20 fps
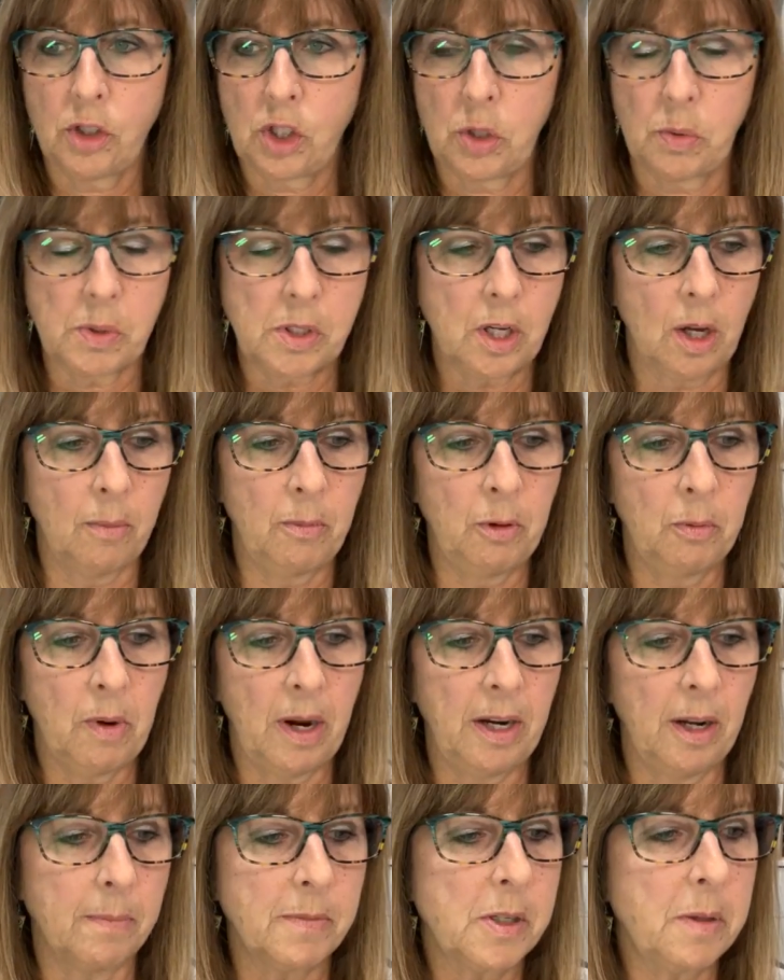She was coming
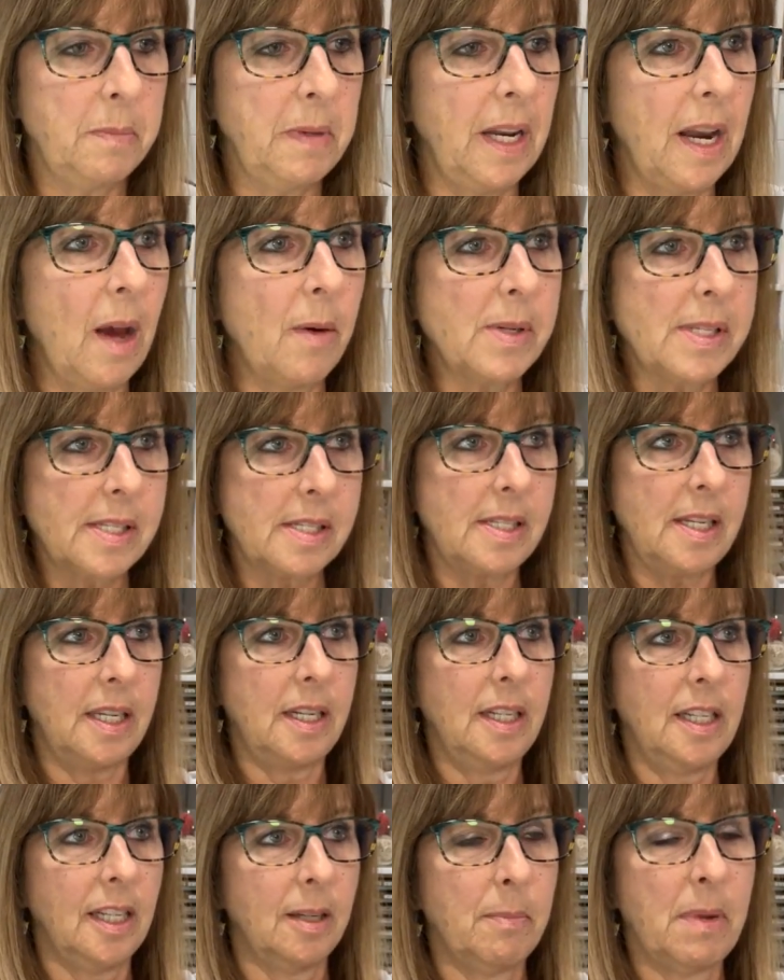right up to me, and I was
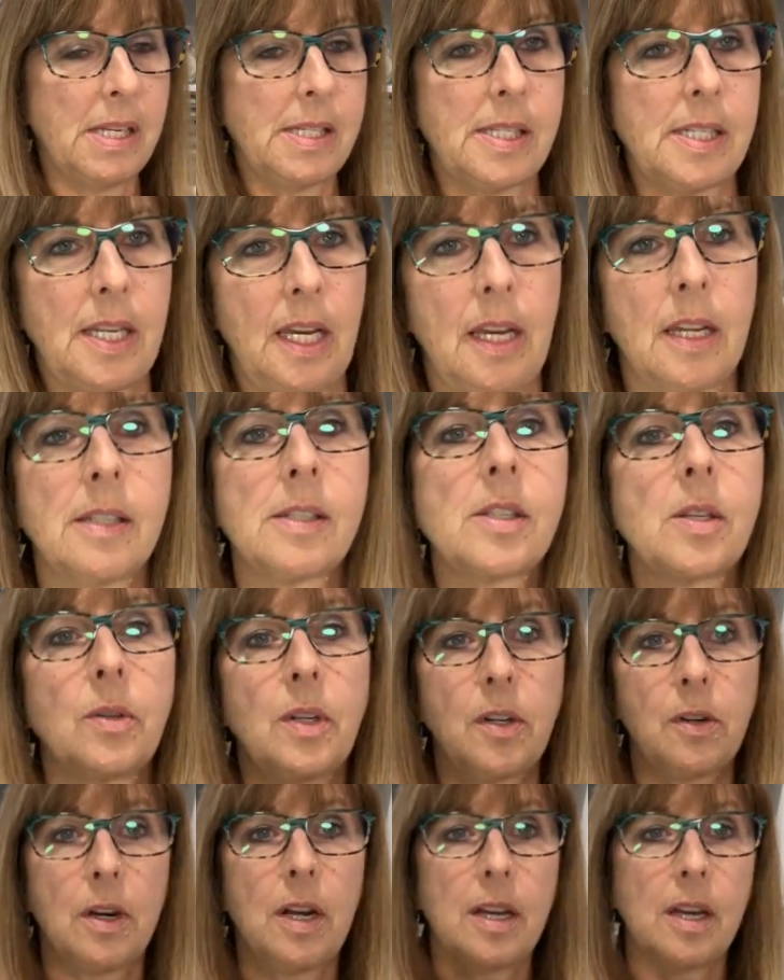standing in my stand. So
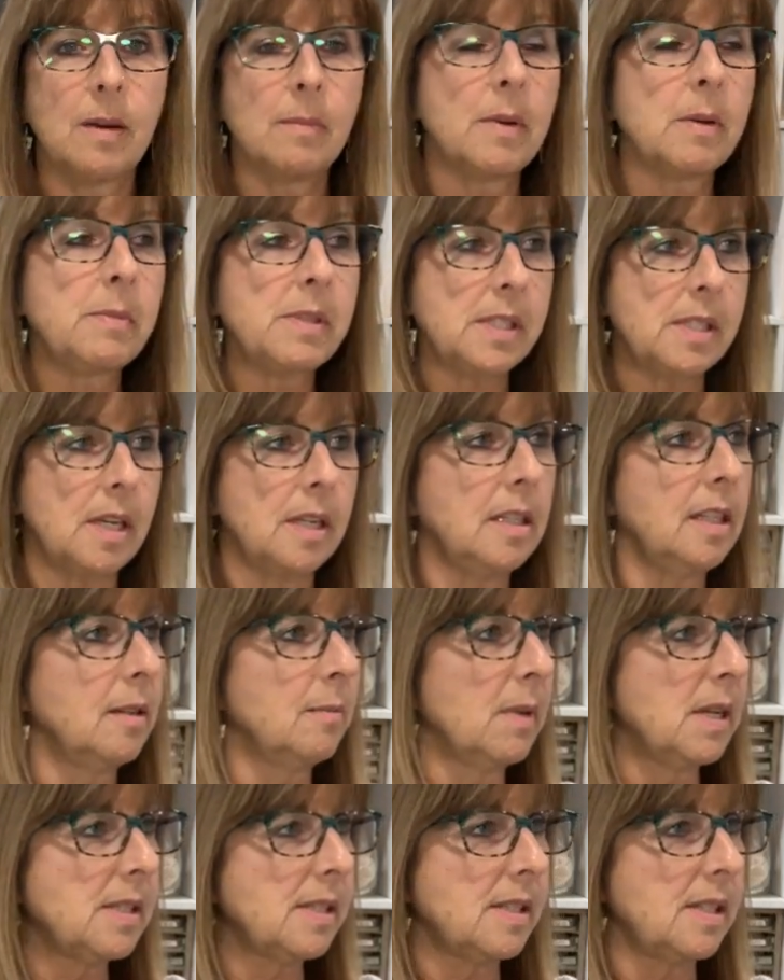here I am. I'm standing
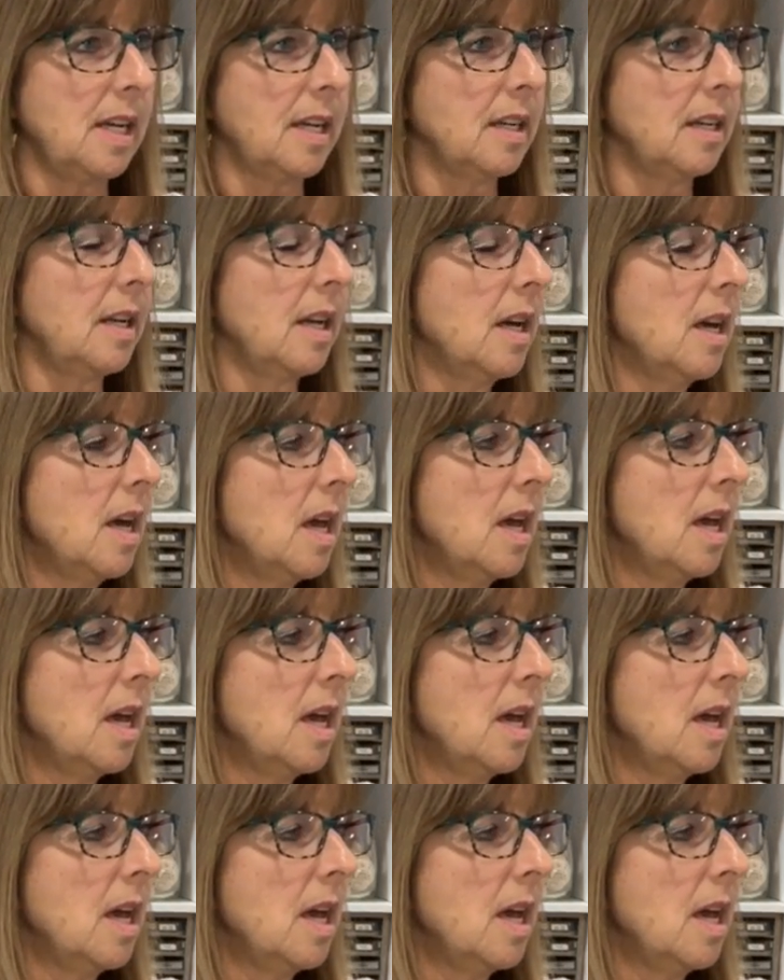in my stand,